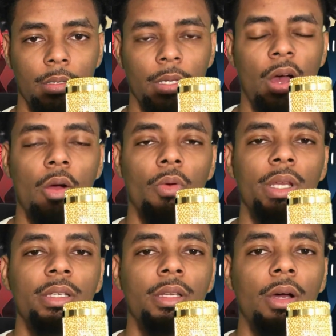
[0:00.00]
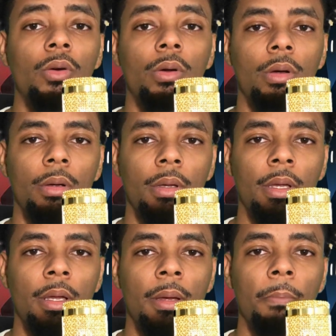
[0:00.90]
Y'all already know.
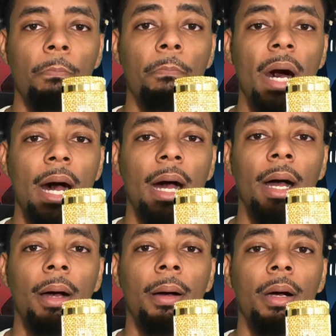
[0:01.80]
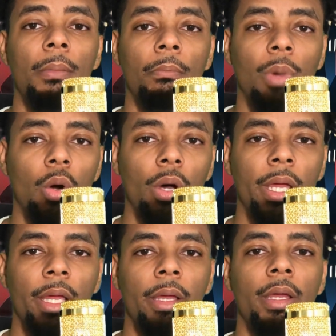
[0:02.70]
My
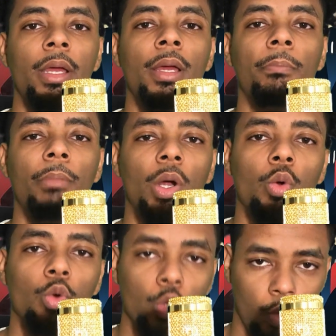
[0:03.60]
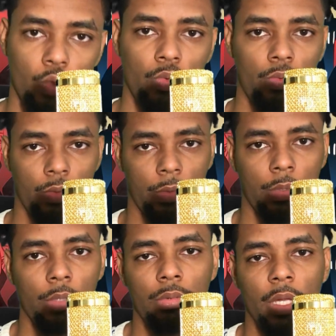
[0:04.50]
boy Baru.
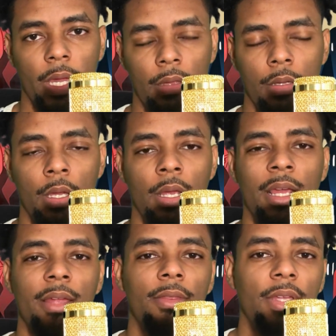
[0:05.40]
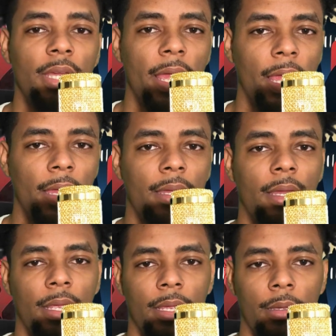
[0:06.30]
Okay? The Ant
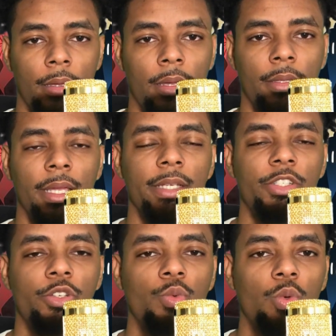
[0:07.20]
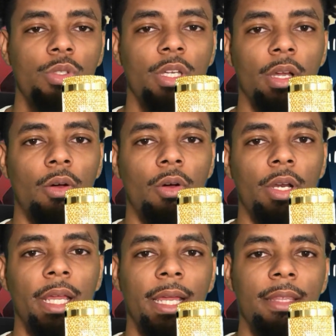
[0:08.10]
King that Jin-Woo took
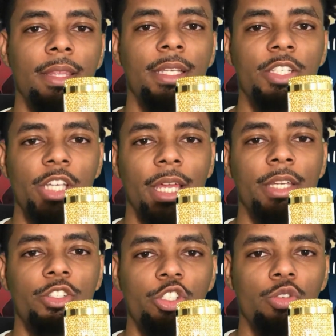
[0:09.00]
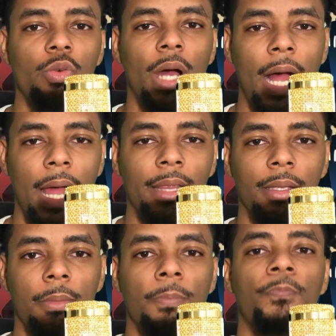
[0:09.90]
on in the Jeju
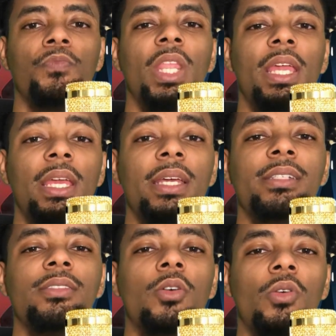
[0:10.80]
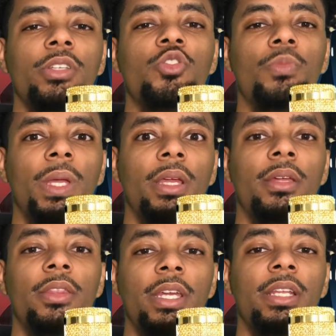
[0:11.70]
Island. He is going to
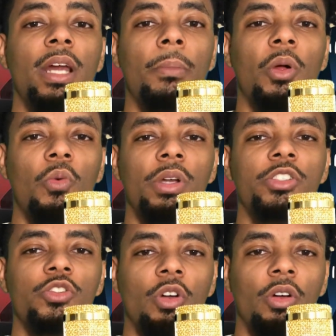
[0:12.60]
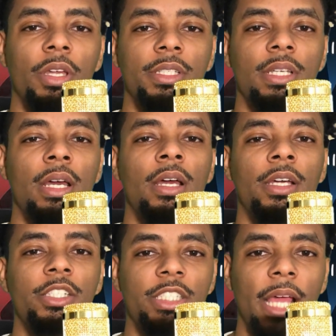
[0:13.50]
be the number 1 strongest
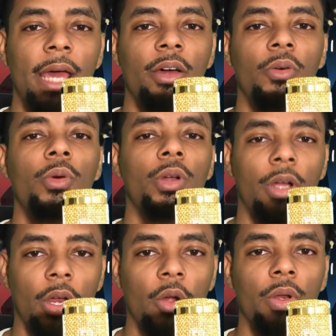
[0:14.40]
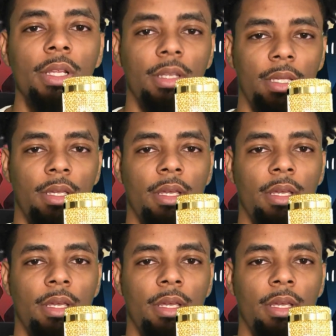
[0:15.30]
shadow currently.